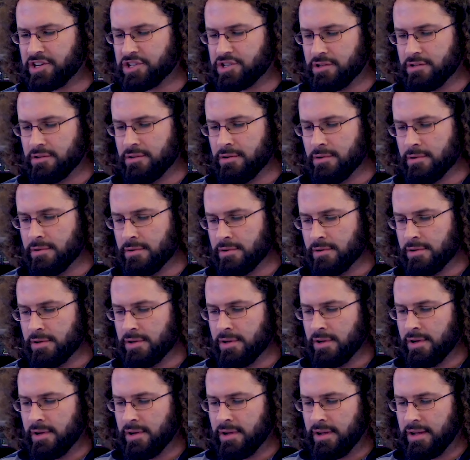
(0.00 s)
action
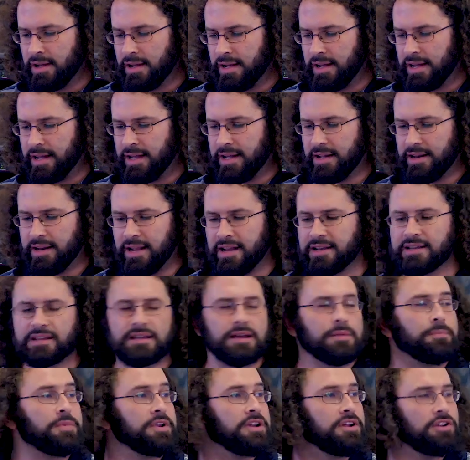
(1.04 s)
and
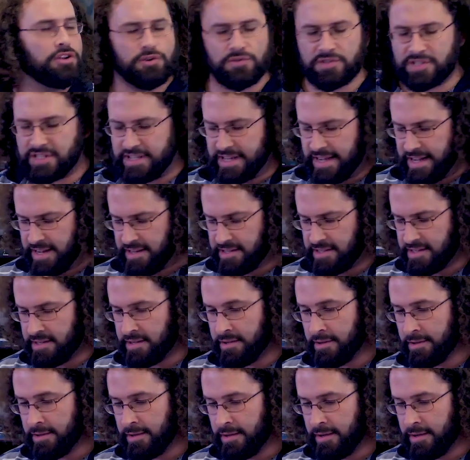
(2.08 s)
ended up in a new state